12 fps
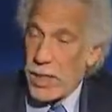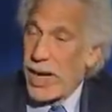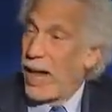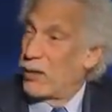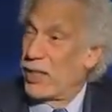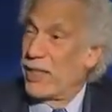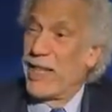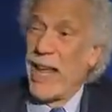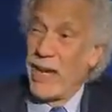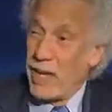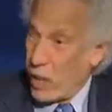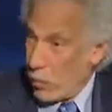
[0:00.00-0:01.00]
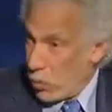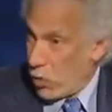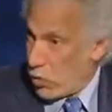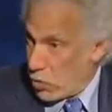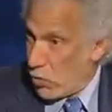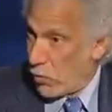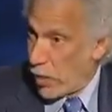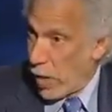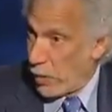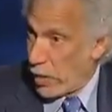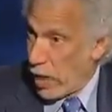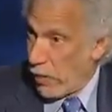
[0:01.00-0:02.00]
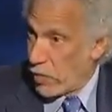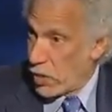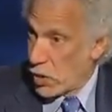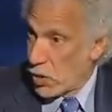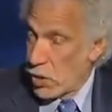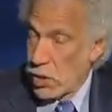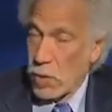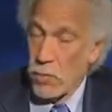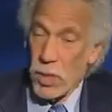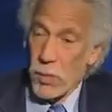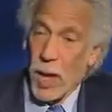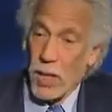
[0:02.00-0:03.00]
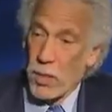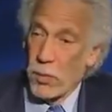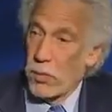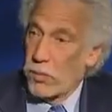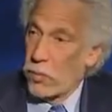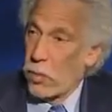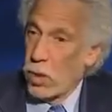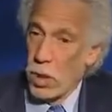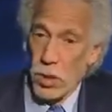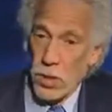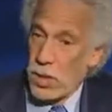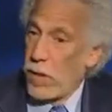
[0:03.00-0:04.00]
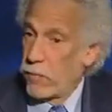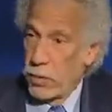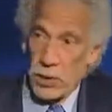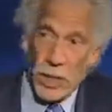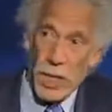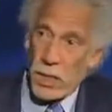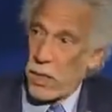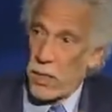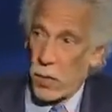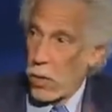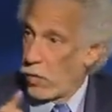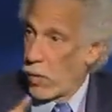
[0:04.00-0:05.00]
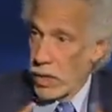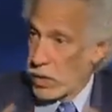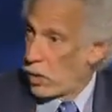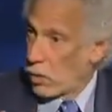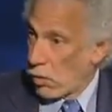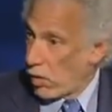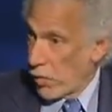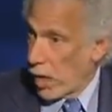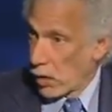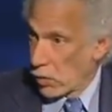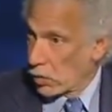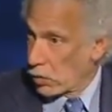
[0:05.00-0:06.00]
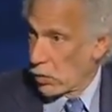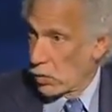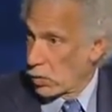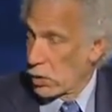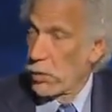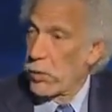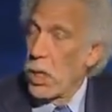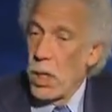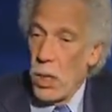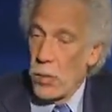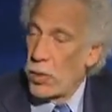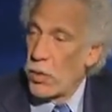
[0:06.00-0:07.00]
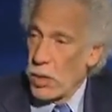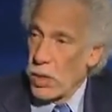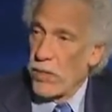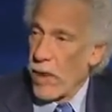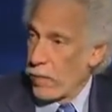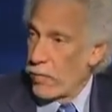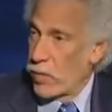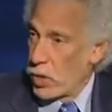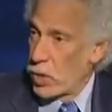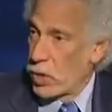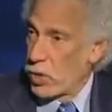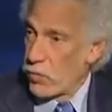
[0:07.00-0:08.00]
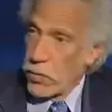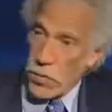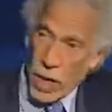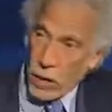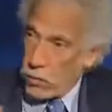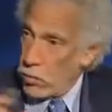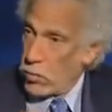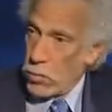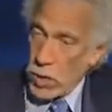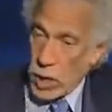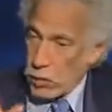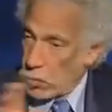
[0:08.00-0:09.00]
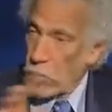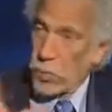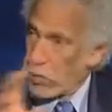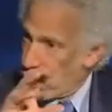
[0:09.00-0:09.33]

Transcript: an outstanding producer of primary care physicians and responsible for several states in the Northwest that don't have medical schools and producing family physicians for that group of